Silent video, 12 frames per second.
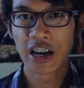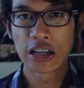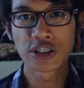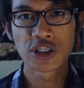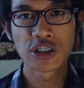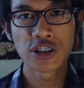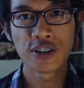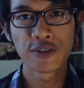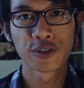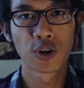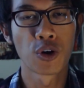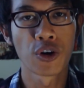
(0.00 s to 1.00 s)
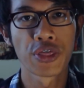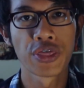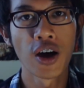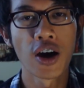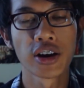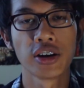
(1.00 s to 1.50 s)
achieved, or
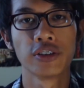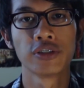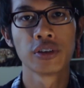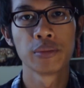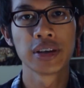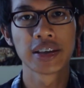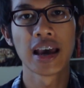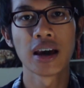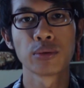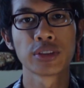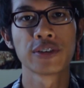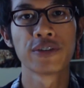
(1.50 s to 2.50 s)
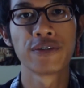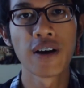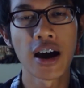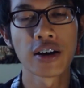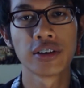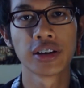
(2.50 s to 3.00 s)
thought of began with the
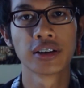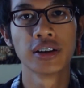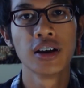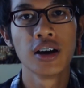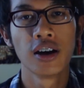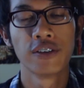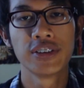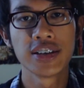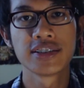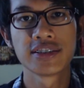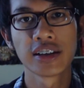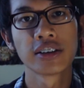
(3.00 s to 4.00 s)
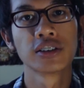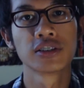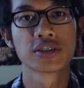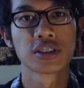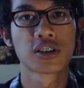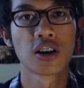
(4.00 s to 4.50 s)
firing of these
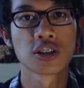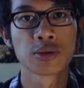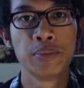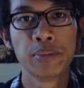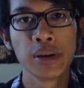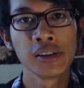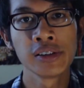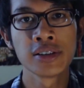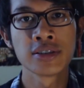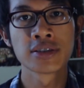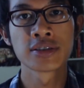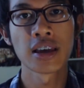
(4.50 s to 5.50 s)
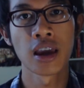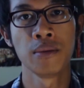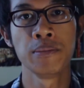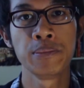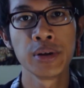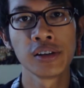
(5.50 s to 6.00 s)
signals across billions
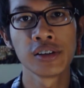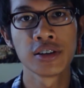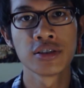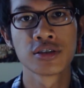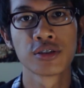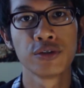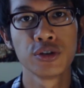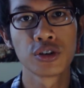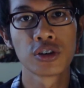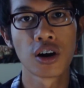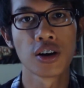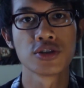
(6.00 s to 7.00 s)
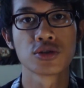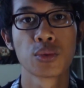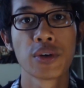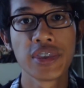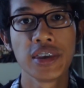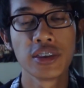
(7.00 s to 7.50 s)
and billions of neurons
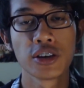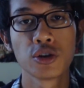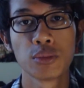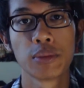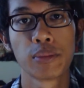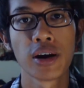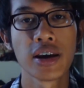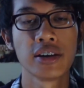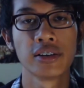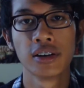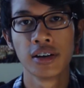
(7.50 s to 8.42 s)
within the human brain.